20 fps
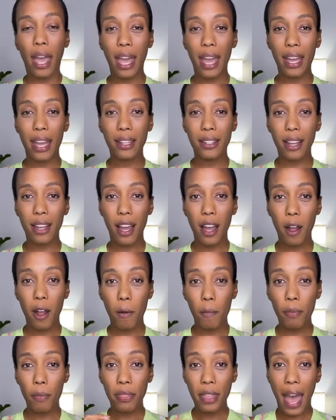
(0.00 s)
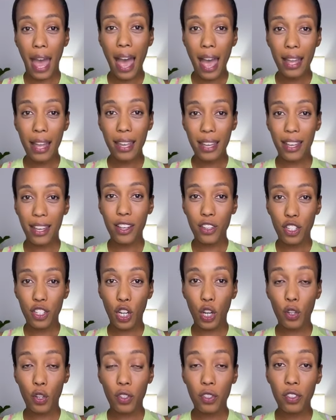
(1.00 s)
And that
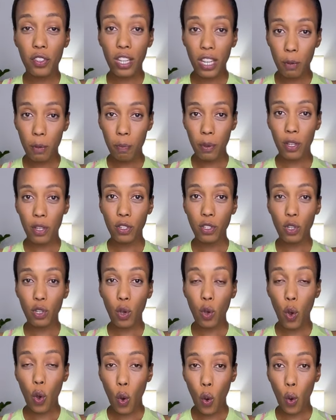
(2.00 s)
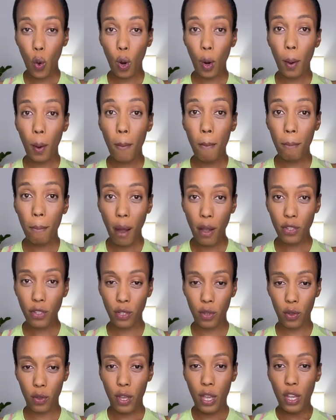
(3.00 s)
is your deepest core
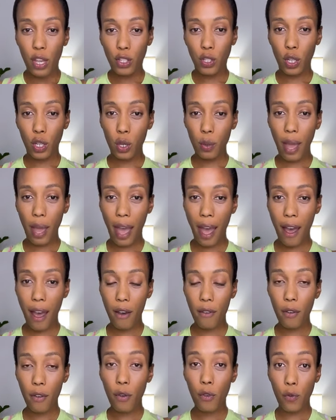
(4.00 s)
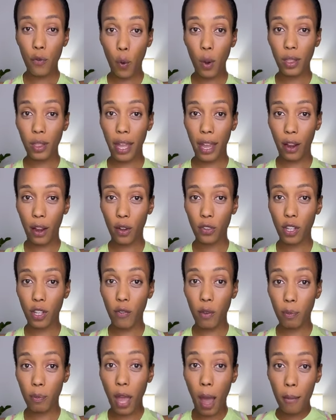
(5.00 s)
muscle. So you have 4 layers
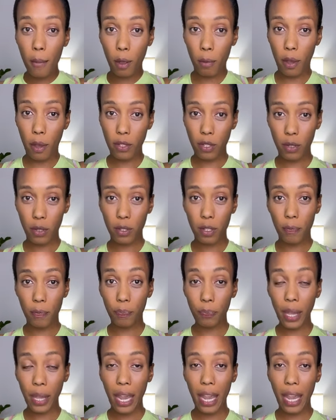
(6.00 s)
of abdominal muscles.